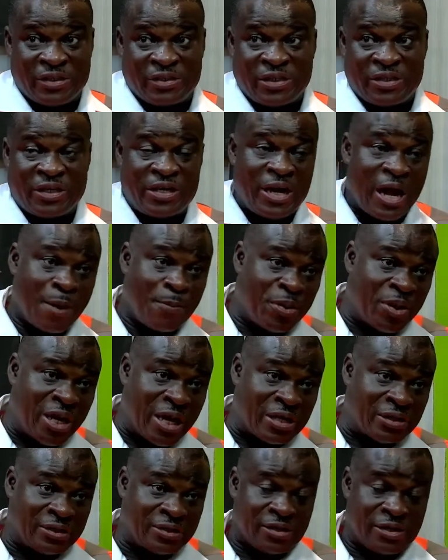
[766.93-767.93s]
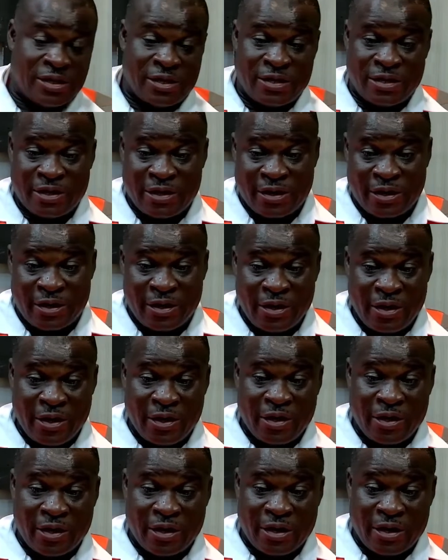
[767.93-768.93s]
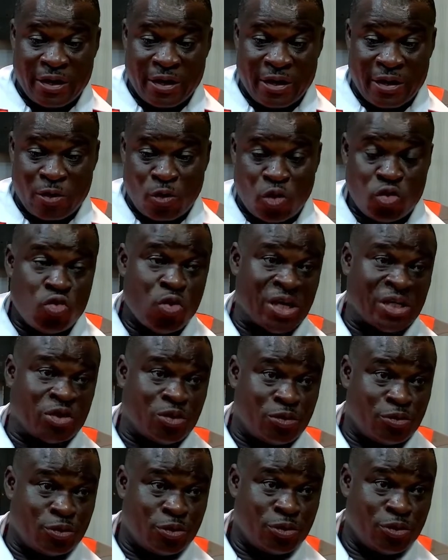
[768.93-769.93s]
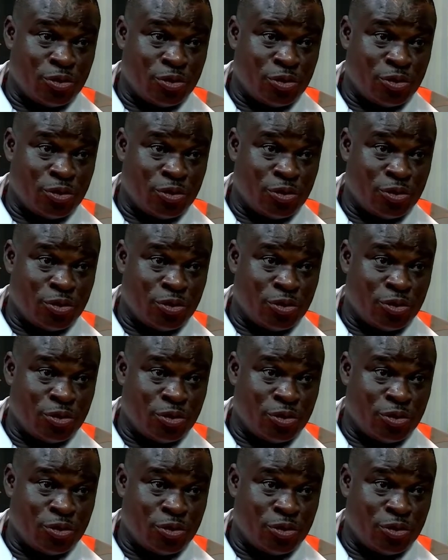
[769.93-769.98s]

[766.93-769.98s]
the thing happened at uh, uh, Kujuashon.